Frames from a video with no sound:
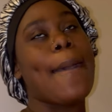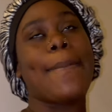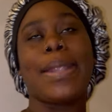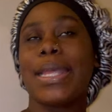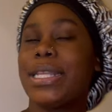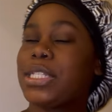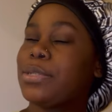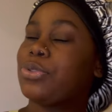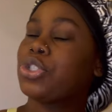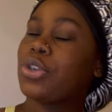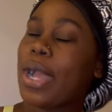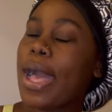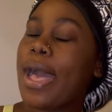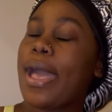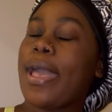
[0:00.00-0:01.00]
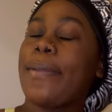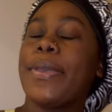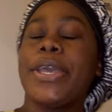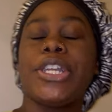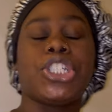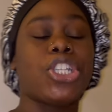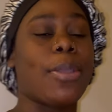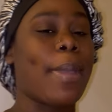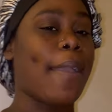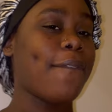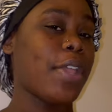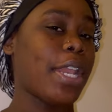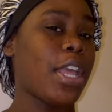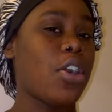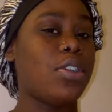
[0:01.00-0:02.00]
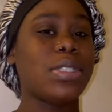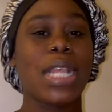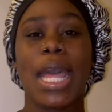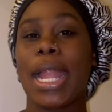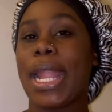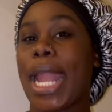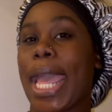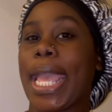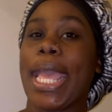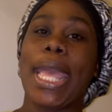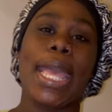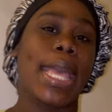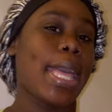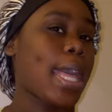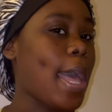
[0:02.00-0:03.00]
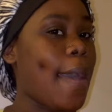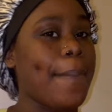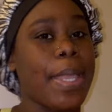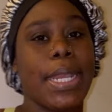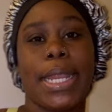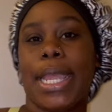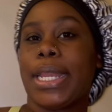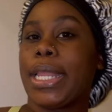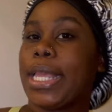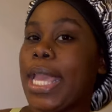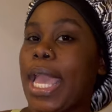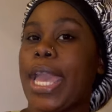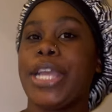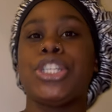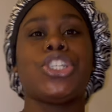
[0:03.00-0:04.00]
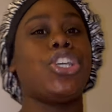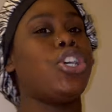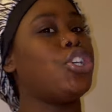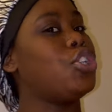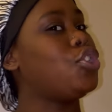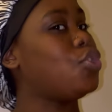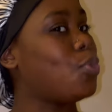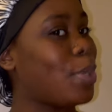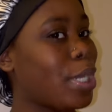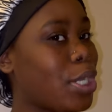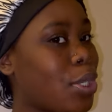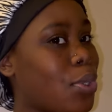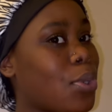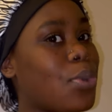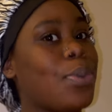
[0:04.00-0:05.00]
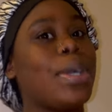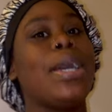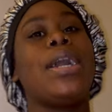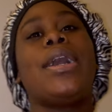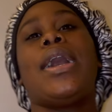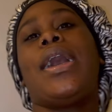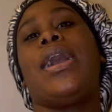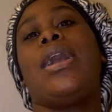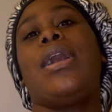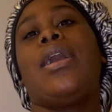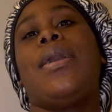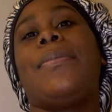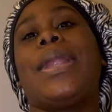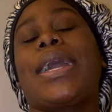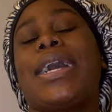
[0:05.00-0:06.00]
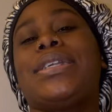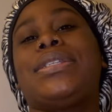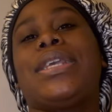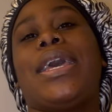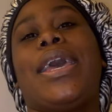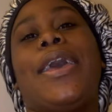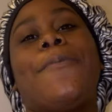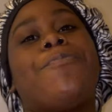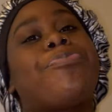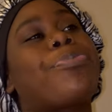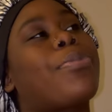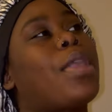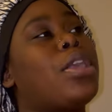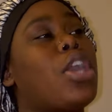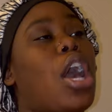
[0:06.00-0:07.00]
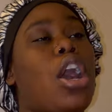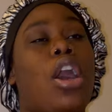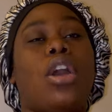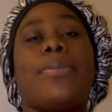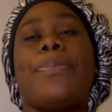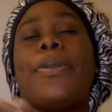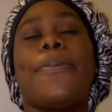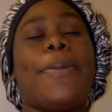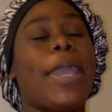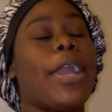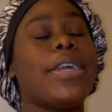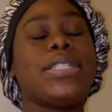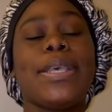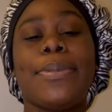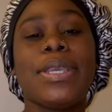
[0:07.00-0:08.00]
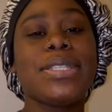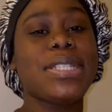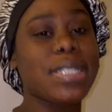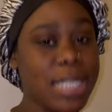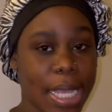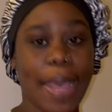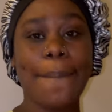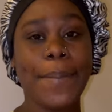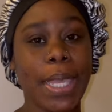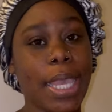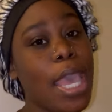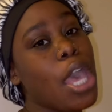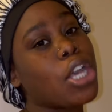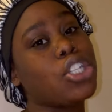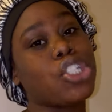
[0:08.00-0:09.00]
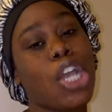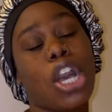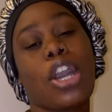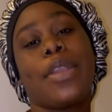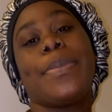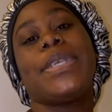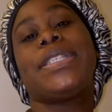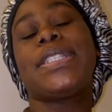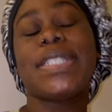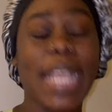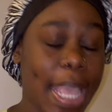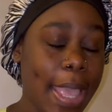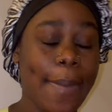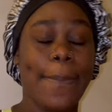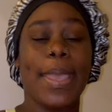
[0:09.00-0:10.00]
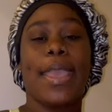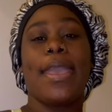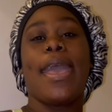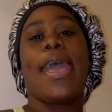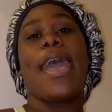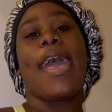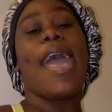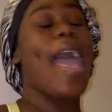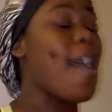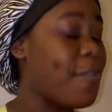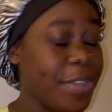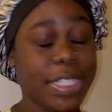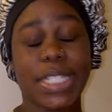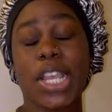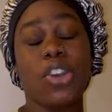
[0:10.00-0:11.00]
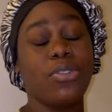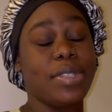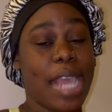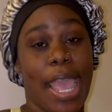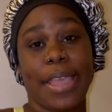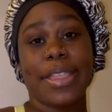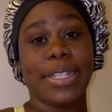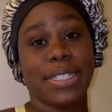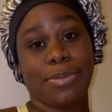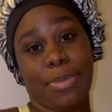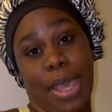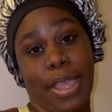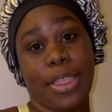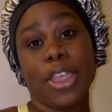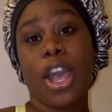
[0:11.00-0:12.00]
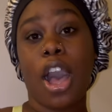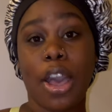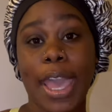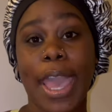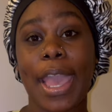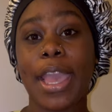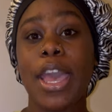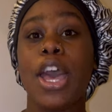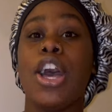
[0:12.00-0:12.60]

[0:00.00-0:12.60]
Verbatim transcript: Please subscribe, share my videos, like, comment, engage, do what it do. Um, like I said, y'all prepare to be sick of me because y'all gonna be seeing me every single day this month. Okay?